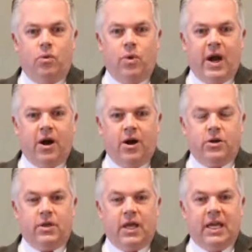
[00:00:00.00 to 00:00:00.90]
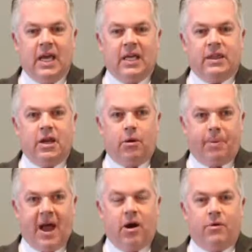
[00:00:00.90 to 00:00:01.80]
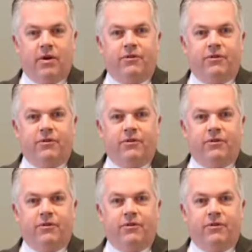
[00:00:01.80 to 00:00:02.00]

where do they get their power